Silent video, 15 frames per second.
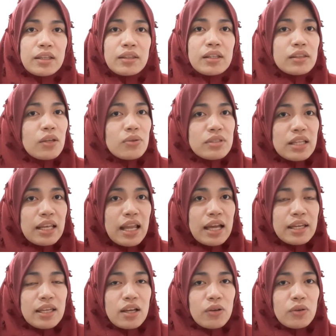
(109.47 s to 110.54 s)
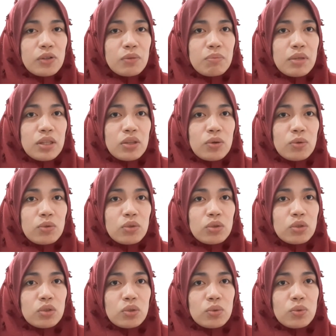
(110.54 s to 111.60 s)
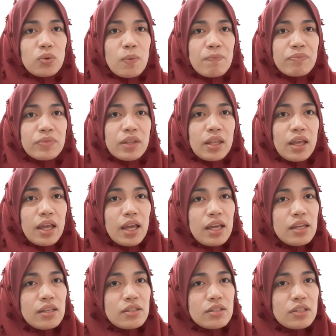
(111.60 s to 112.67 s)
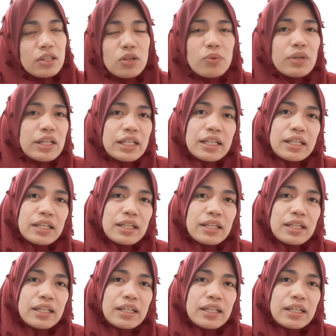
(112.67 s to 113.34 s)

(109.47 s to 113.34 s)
The Tausalaya could be known through a slower